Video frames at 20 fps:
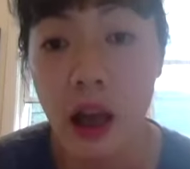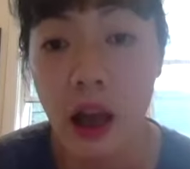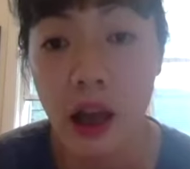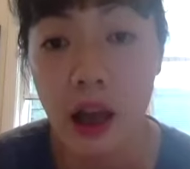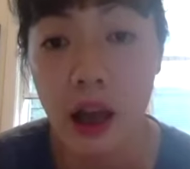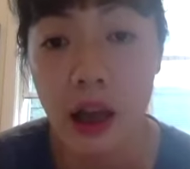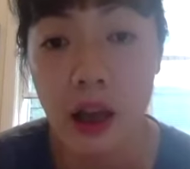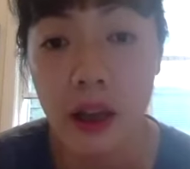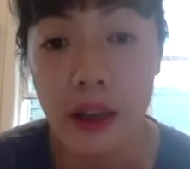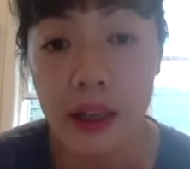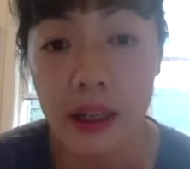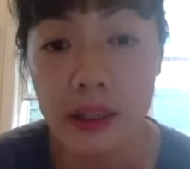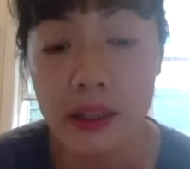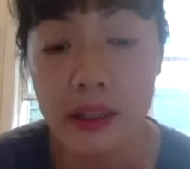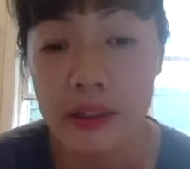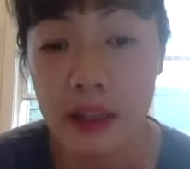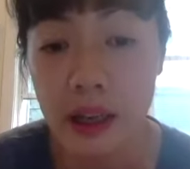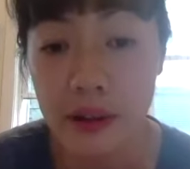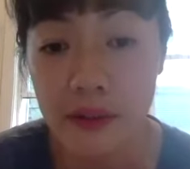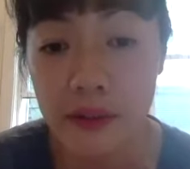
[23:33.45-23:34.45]
Uh,
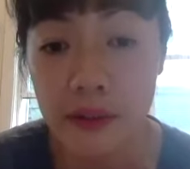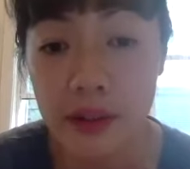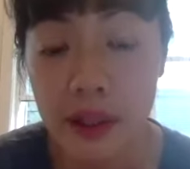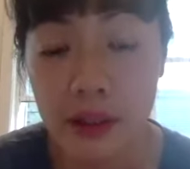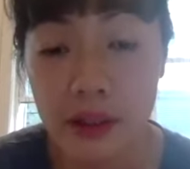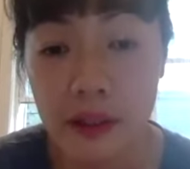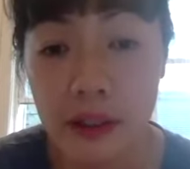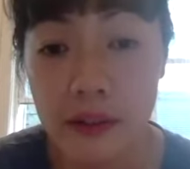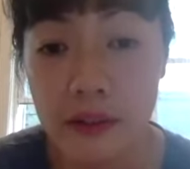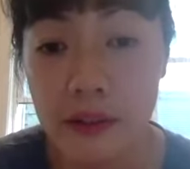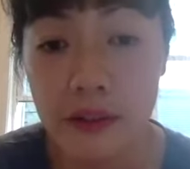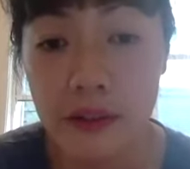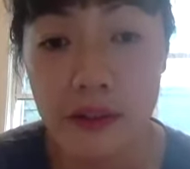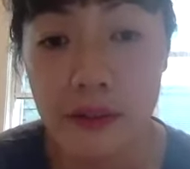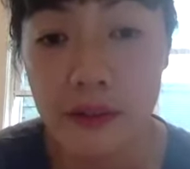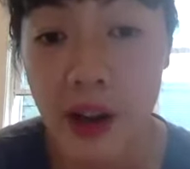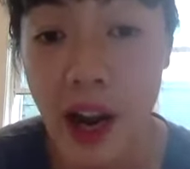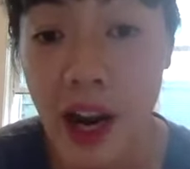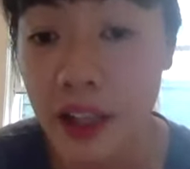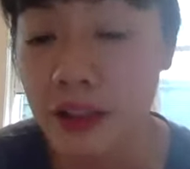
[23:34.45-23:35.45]
it's definitely
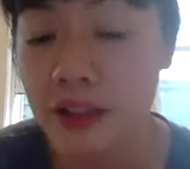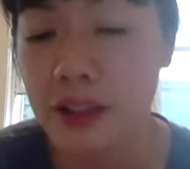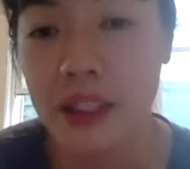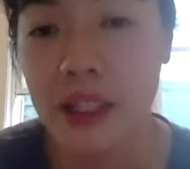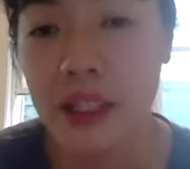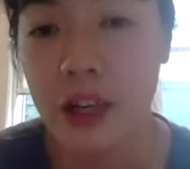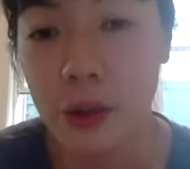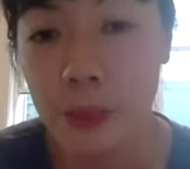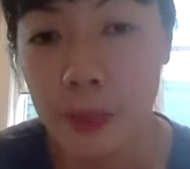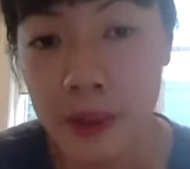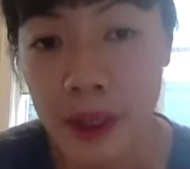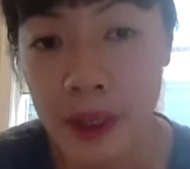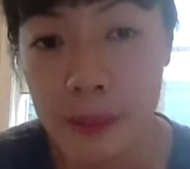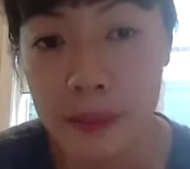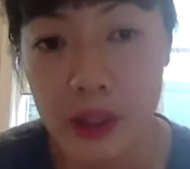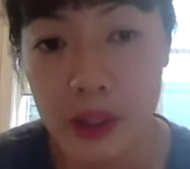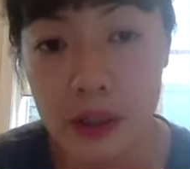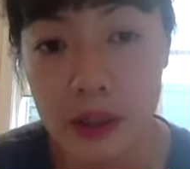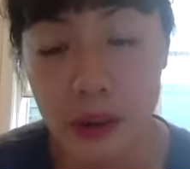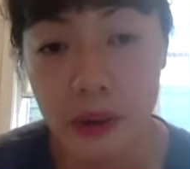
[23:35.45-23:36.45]
finally opened
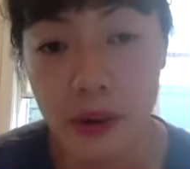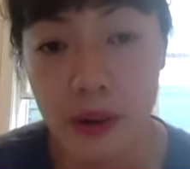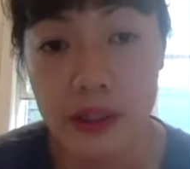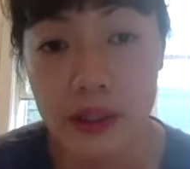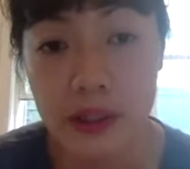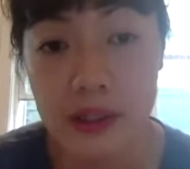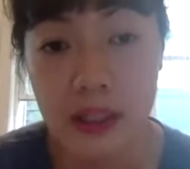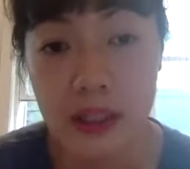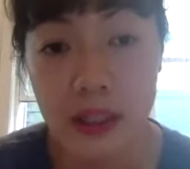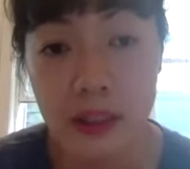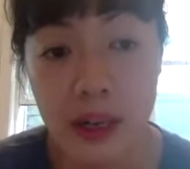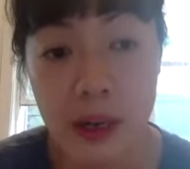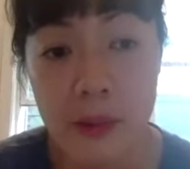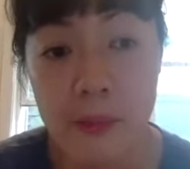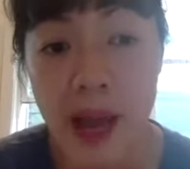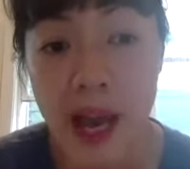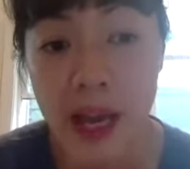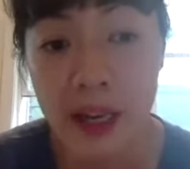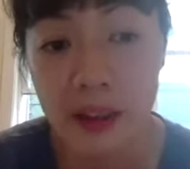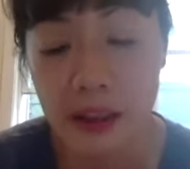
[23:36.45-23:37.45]
up the doors to
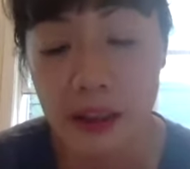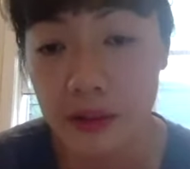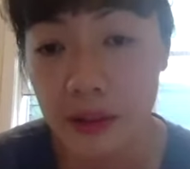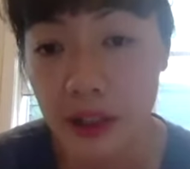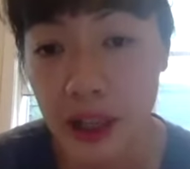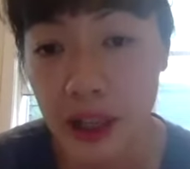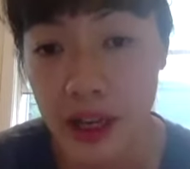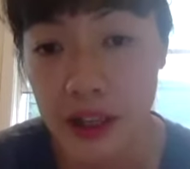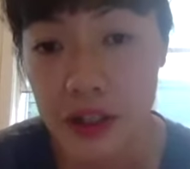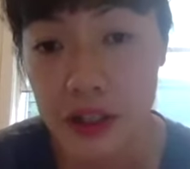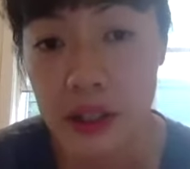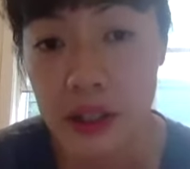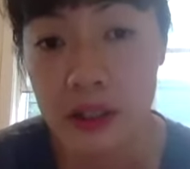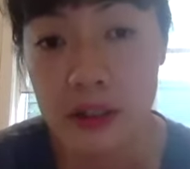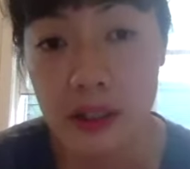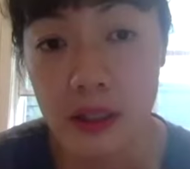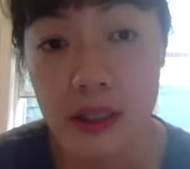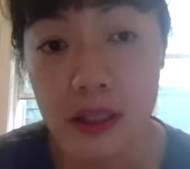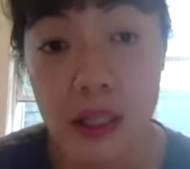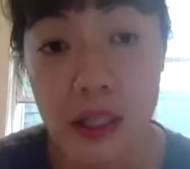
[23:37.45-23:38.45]
competitive
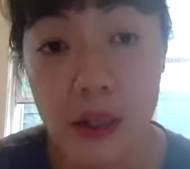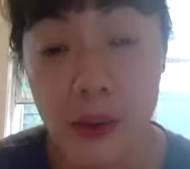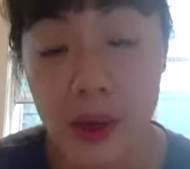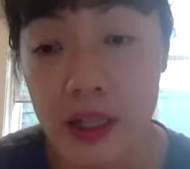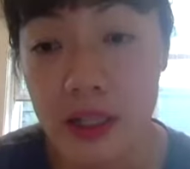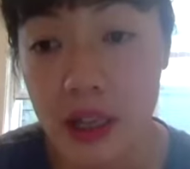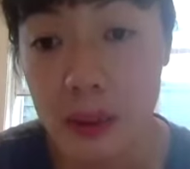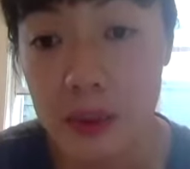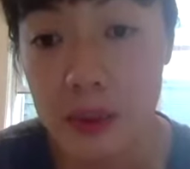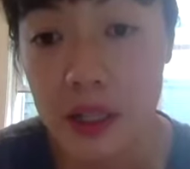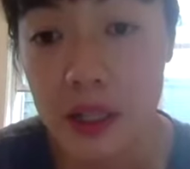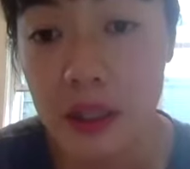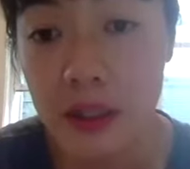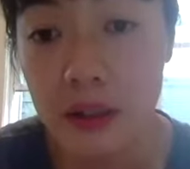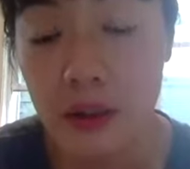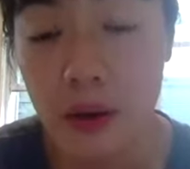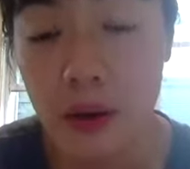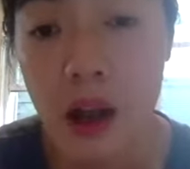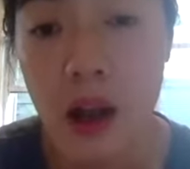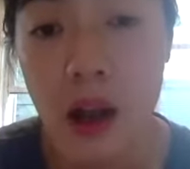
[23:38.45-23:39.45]
elections in the
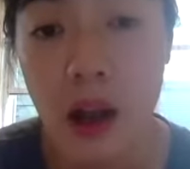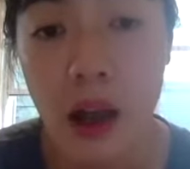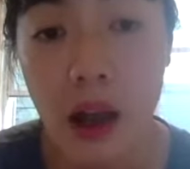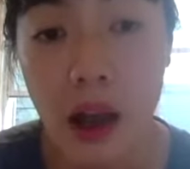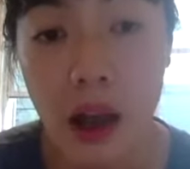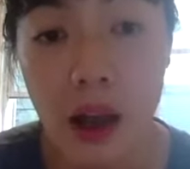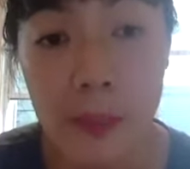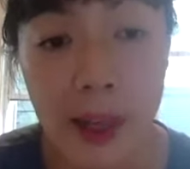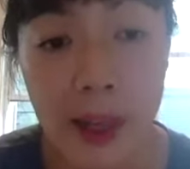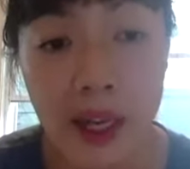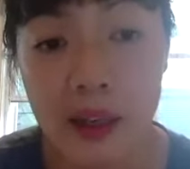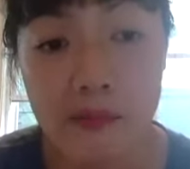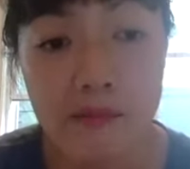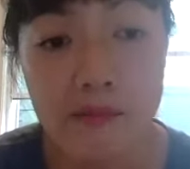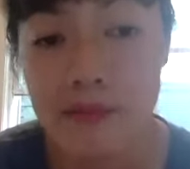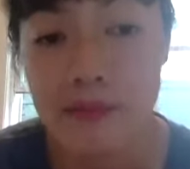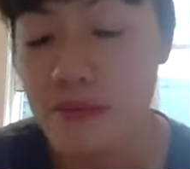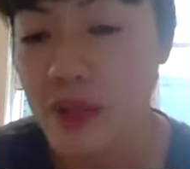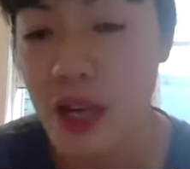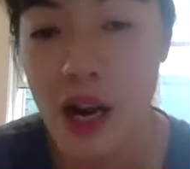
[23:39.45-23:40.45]
UAW. Um, I
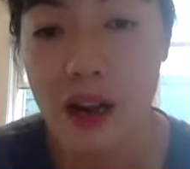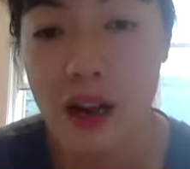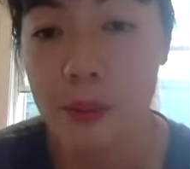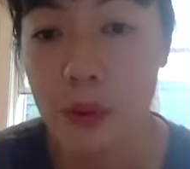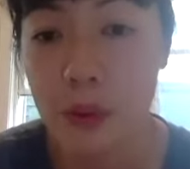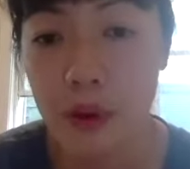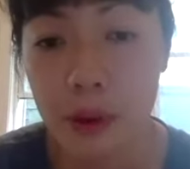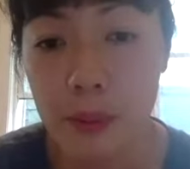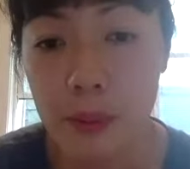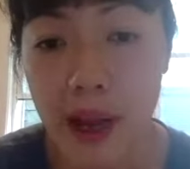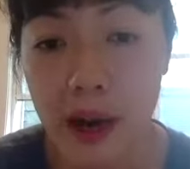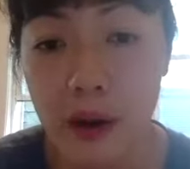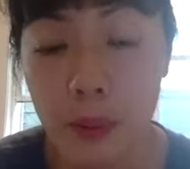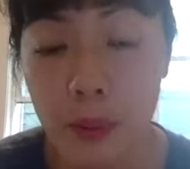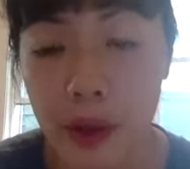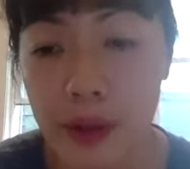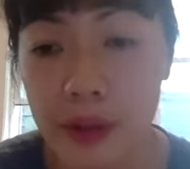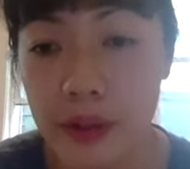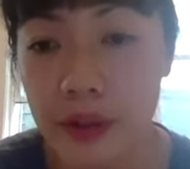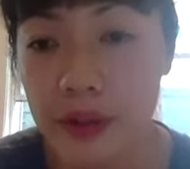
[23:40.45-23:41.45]
can talk more about
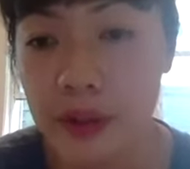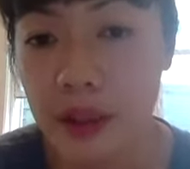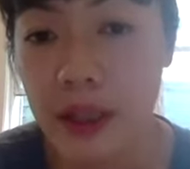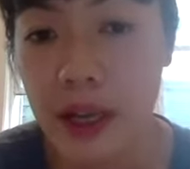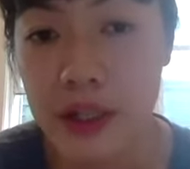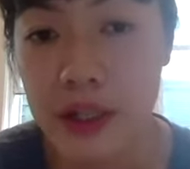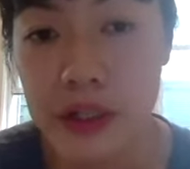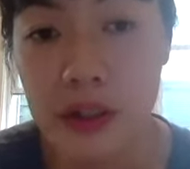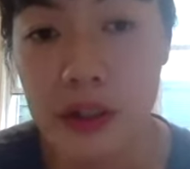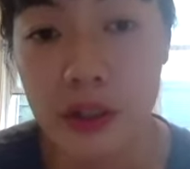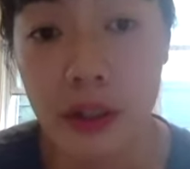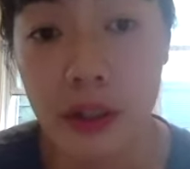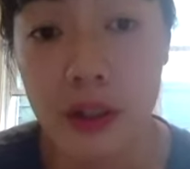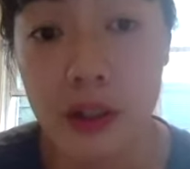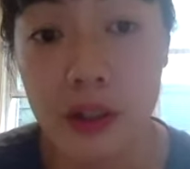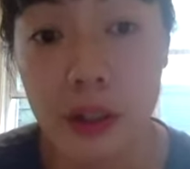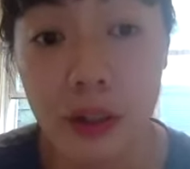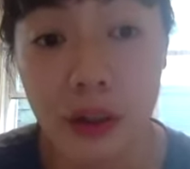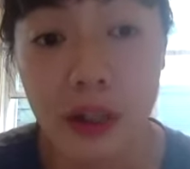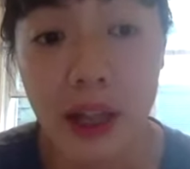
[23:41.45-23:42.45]
what those elections are going
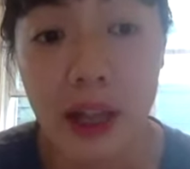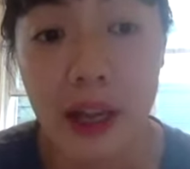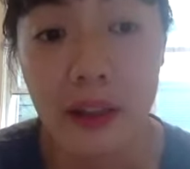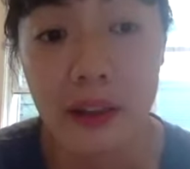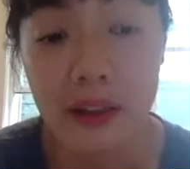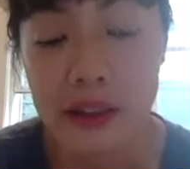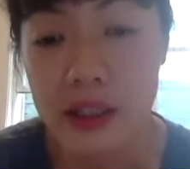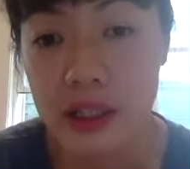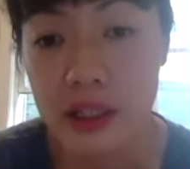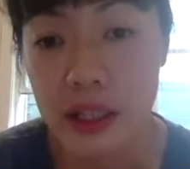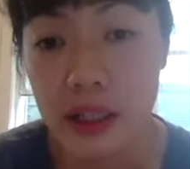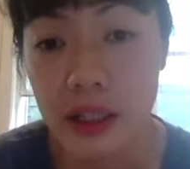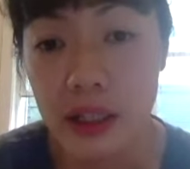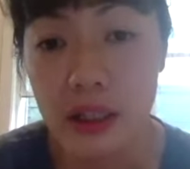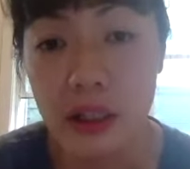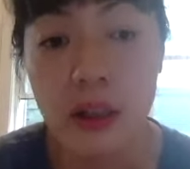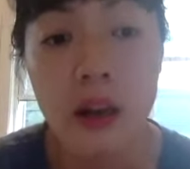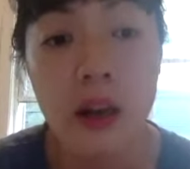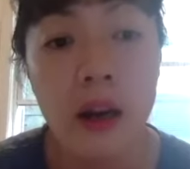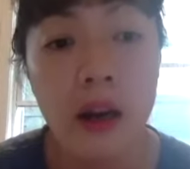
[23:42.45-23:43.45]
to look like this
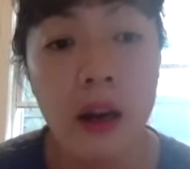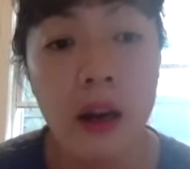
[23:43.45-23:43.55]
year.